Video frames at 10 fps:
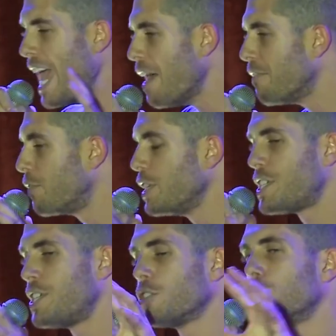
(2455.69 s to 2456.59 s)
Every
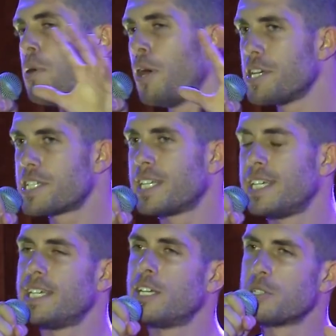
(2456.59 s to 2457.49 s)
single person
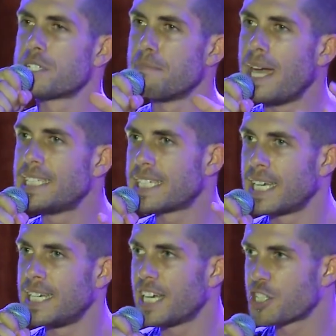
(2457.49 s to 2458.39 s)
here who has made the
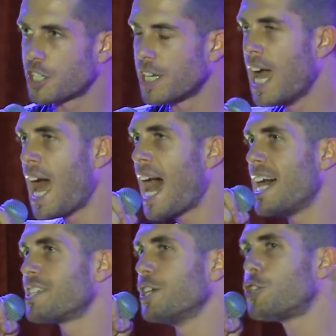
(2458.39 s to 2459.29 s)
connection
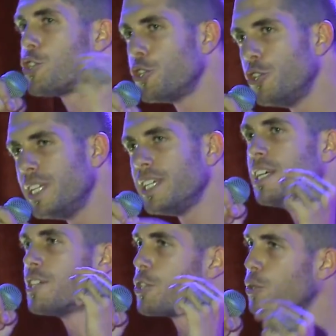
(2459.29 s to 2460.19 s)
has a
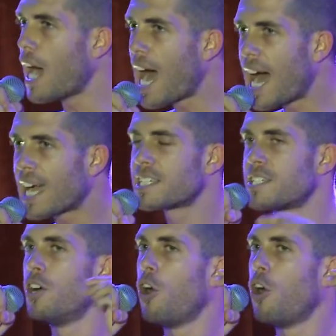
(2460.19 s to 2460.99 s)
duty to act